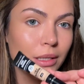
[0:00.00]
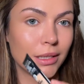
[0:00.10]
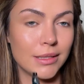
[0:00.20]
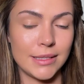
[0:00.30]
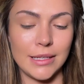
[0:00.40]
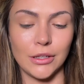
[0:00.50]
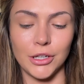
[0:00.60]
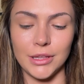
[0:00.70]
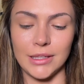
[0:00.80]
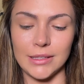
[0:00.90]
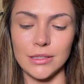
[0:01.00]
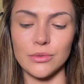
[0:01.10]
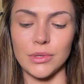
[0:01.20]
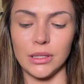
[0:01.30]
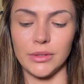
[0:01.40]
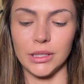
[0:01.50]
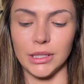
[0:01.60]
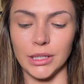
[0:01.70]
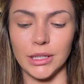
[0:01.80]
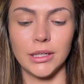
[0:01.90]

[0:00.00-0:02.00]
concealer. This is really good.